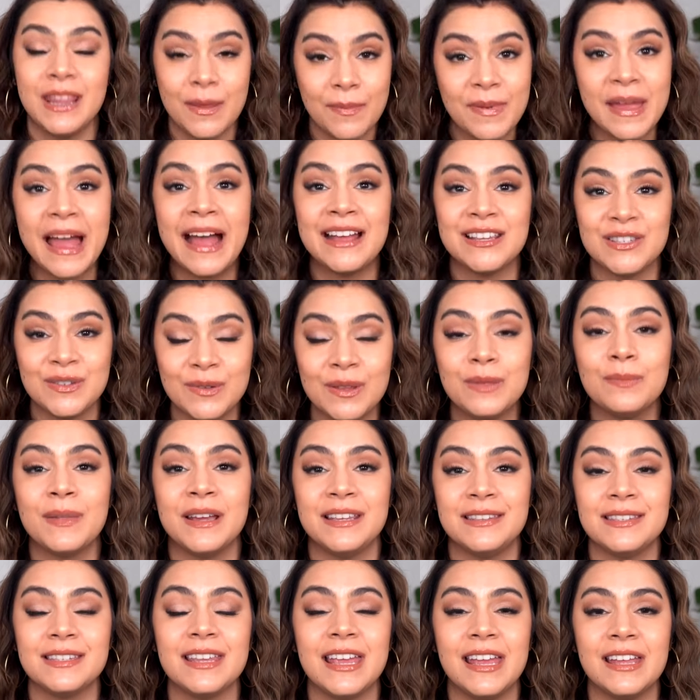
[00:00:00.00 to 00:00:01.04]
the past with my
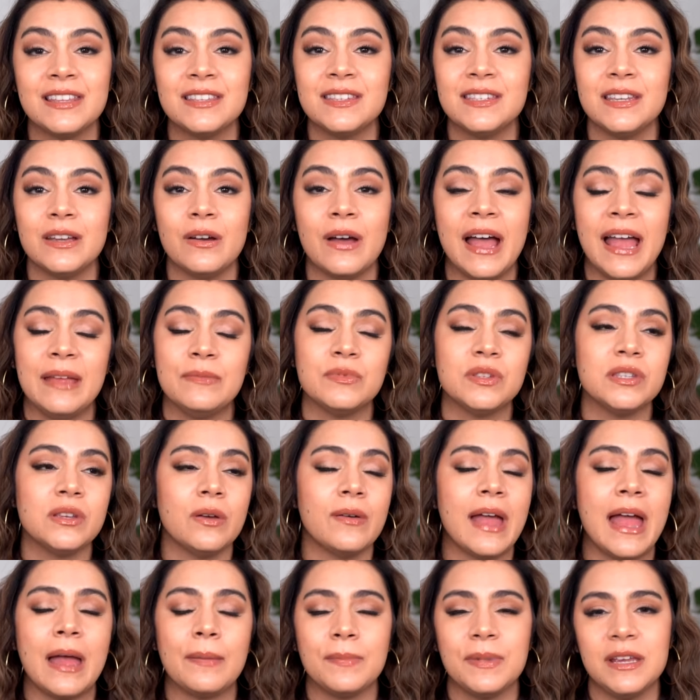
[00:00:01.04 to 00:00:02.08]
skin, so I'm so
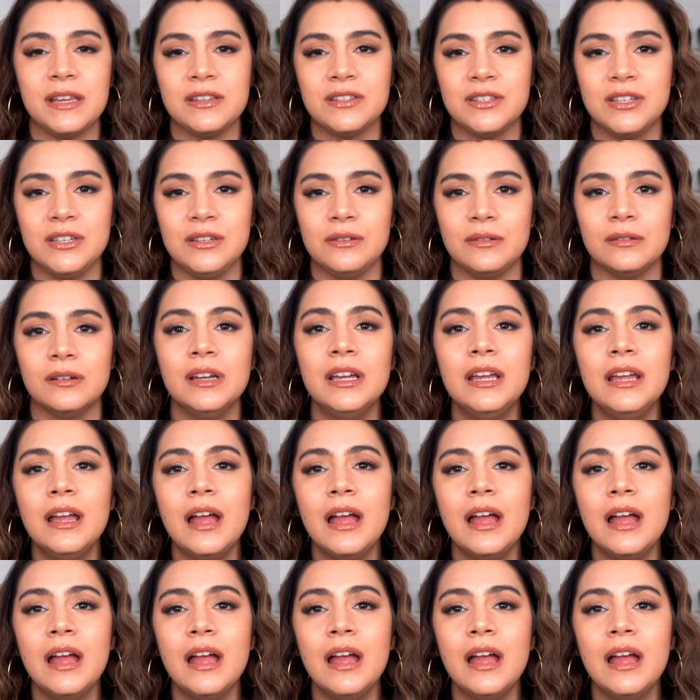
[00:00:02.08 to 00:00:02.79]
happy to